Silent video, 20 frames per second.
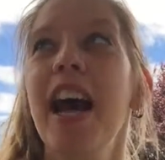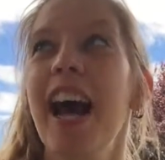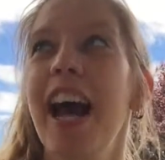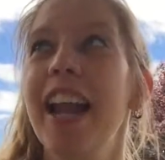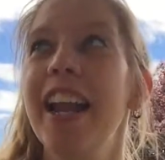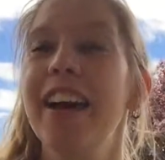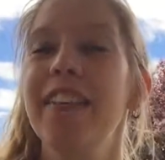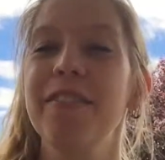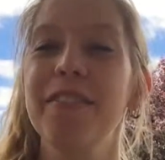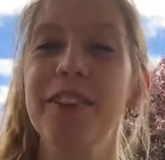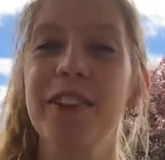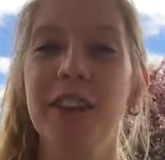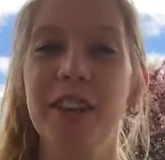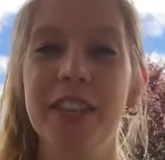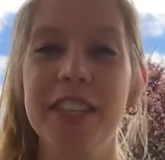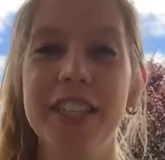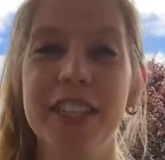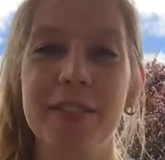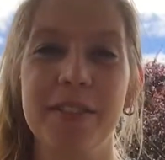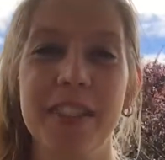And I've
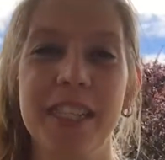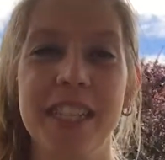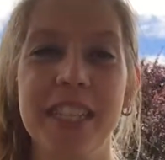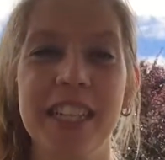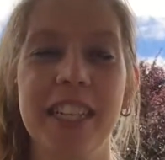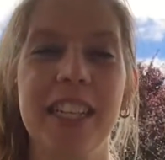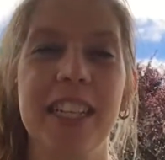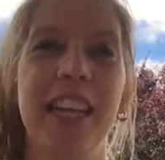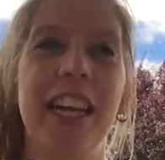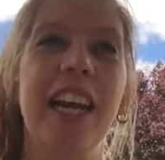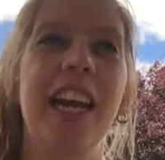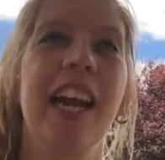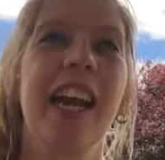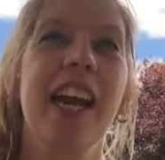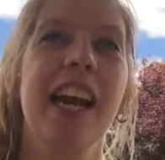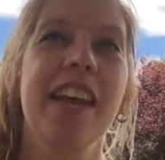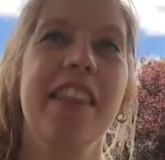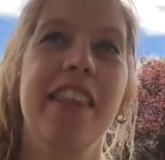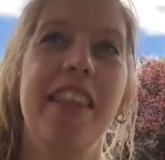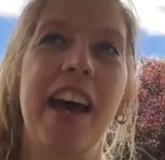noticed recently
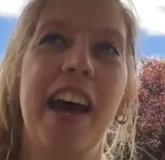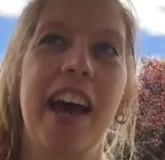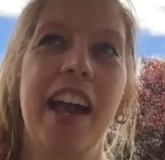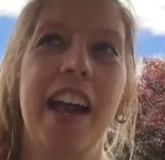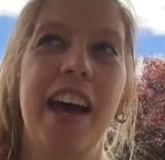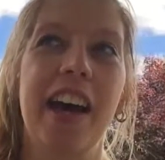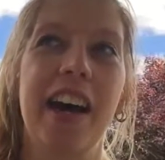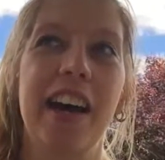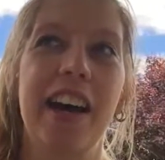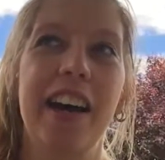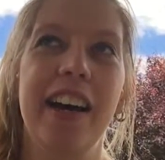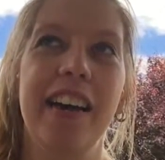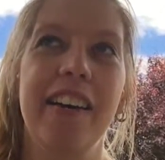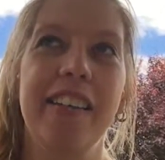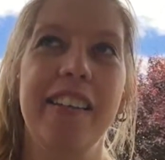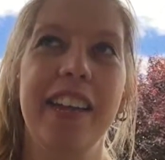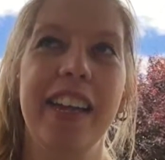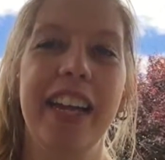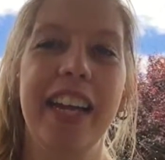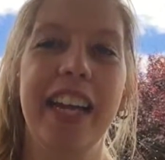that uh,
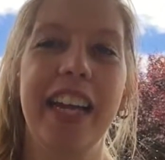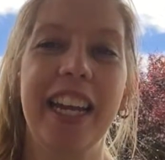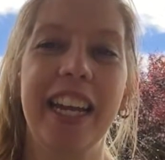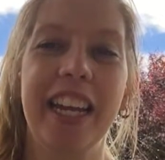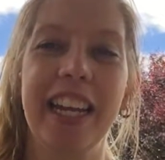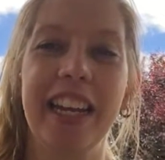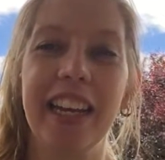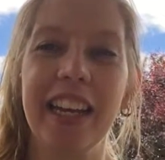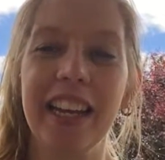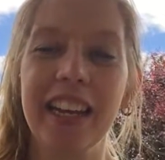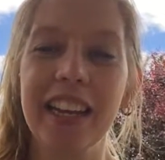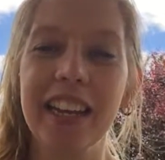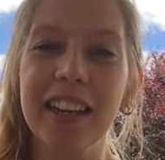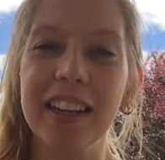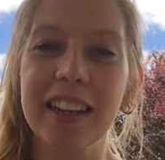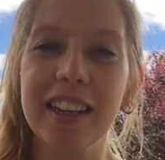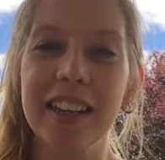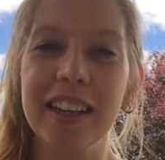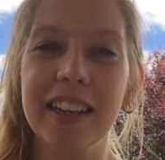he